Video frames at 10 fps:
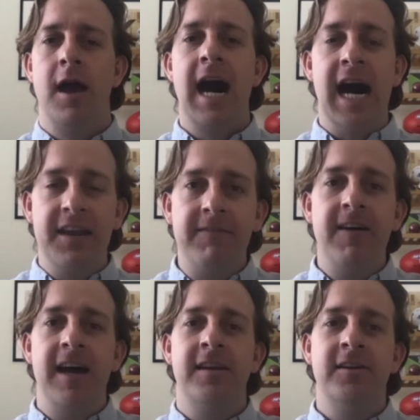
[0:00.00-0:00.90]

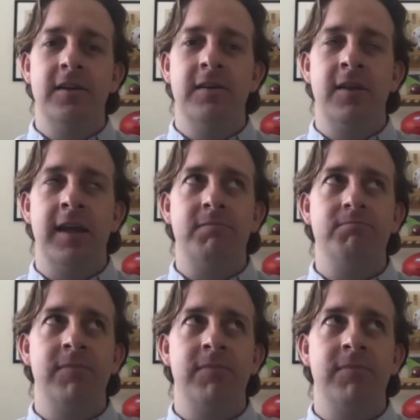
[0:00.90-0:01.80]

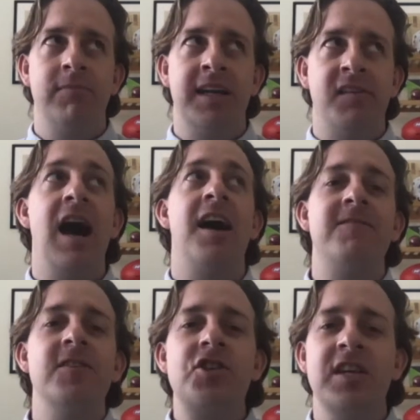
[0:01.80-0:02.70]

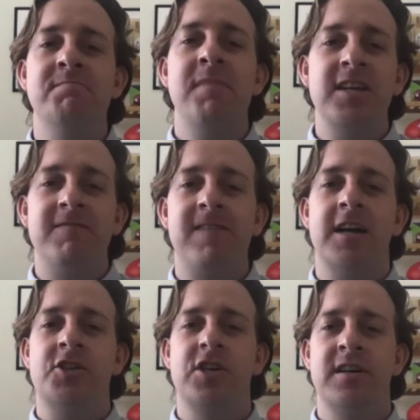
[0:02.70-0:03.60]
artificially
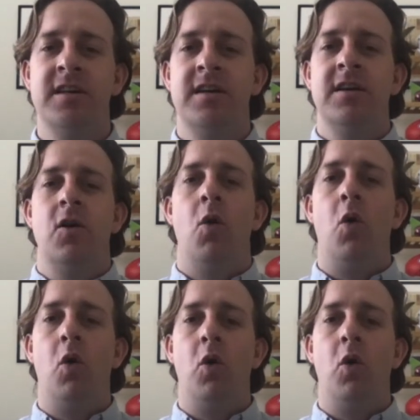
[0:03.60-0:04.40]
manufacture or